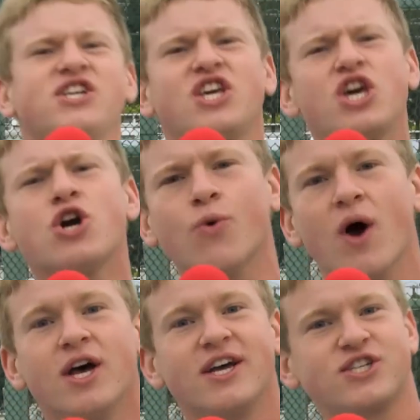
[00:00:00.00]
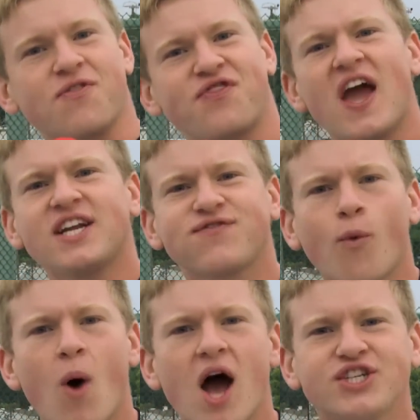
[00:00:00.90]
to you. So thanks for
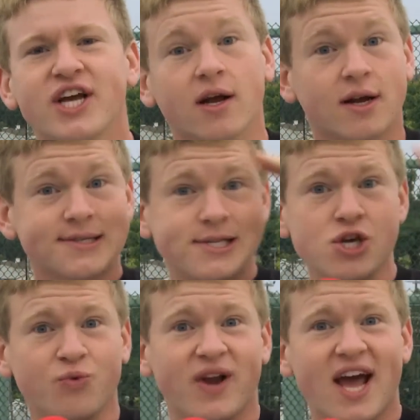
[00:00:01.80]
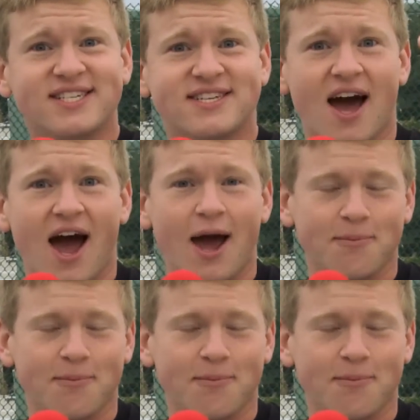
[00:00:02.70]
watching and I'll see you next time.